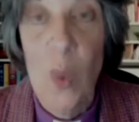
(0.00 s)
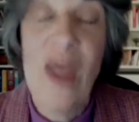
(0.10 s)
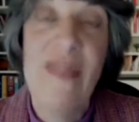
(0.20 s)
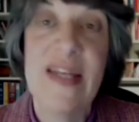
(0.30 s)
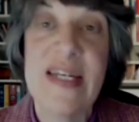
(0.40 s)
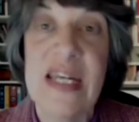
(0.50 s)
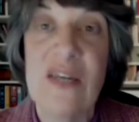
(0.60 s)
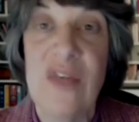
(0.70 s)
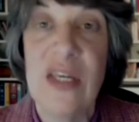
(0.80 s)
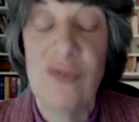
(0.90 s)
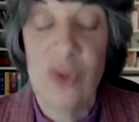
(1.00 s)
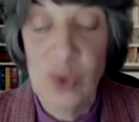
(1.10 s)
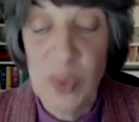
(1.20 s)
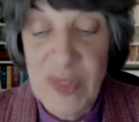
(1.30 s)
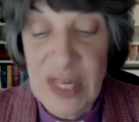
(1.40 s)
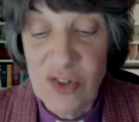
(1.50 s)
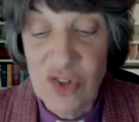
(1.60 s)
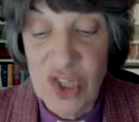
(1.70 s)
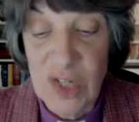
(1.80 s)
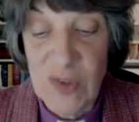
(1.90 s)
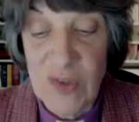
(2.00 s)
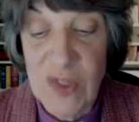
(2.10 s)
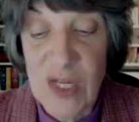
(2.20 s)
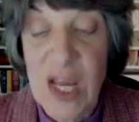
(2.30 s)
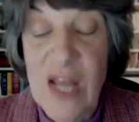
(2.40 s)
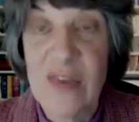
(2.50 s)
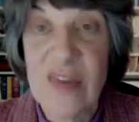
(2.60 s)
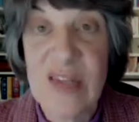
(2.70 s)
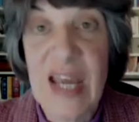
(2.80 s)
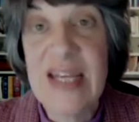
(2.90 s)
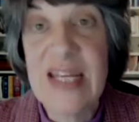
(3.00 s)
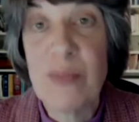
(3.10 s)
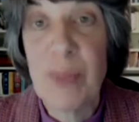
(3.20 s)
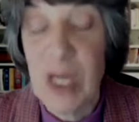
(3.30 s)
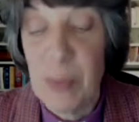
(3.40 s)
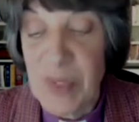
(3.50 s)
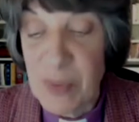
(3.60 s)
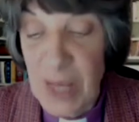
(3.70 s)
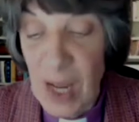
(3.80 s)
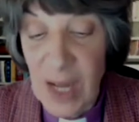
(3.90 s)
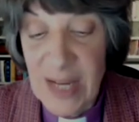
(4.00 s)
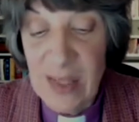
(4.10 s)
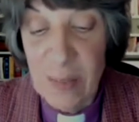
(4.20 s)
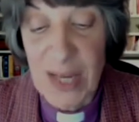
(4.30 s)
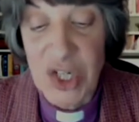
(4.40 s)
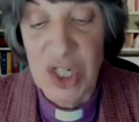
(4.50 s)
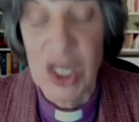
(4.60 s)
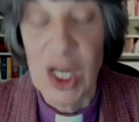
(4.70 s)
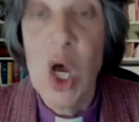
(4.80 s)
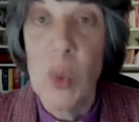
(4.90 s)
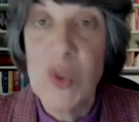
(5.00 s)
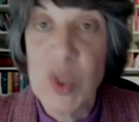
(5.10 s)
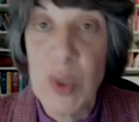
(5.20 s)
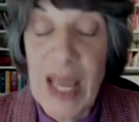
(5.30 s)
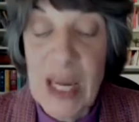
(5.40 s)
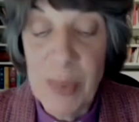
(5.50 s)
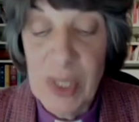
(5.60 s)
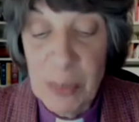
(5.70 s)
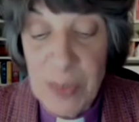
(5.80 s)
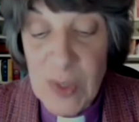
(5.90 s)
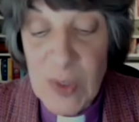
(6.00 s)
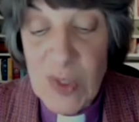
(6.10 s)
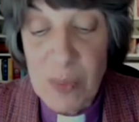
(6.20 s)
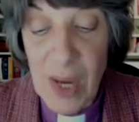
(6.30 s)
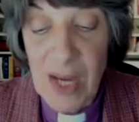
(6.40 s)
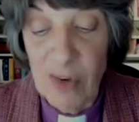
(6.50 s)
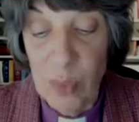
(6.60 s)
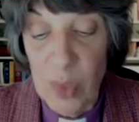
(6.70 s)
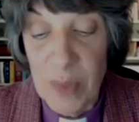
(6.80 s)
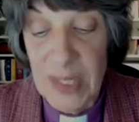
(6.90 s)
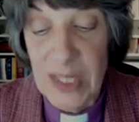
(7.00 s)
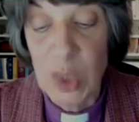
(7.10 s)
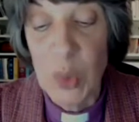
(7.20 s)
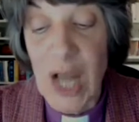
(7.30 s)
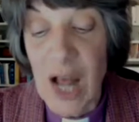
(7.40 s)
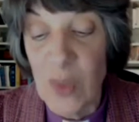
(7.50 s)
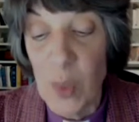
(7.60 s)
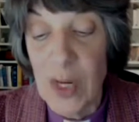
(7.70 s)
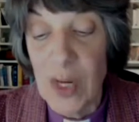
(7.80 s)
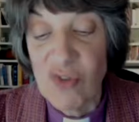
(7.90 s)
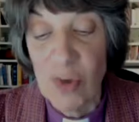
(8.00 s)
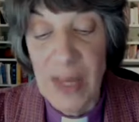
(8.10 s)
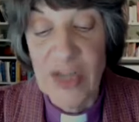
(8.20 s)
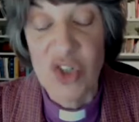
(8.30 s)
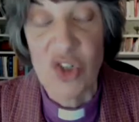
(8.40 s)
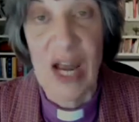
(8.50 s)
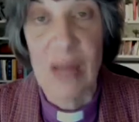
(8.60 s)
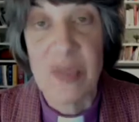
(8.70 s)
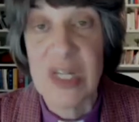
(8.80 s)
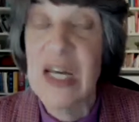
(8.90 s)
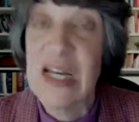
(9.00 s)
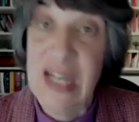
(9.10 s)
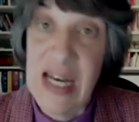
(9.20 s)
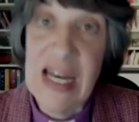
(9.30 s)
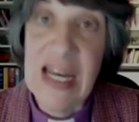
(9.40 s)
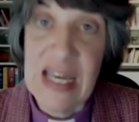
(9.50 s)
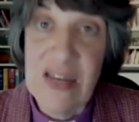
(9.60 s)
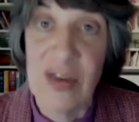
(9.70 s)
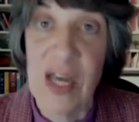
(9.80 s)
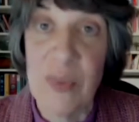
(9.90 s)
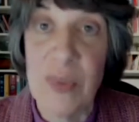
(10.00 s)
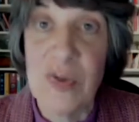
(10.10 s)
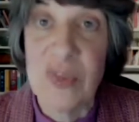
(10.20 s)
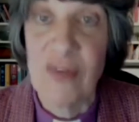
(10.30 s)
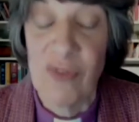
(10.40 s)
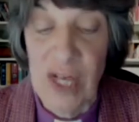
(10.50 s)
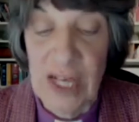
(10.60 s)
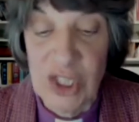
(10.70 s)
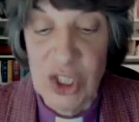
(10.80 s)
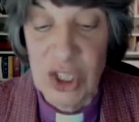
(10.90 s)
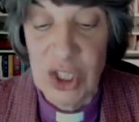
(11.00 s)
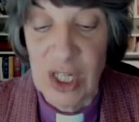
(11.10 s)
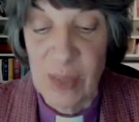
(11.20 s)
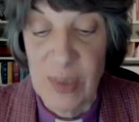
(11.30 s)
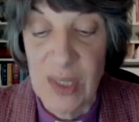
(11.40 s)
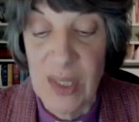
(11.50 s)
When the DV rule was introduced, the stated purpose behind the measure was to enable abused migrant women who would otherwise remain trapped to leave an abusive relationship.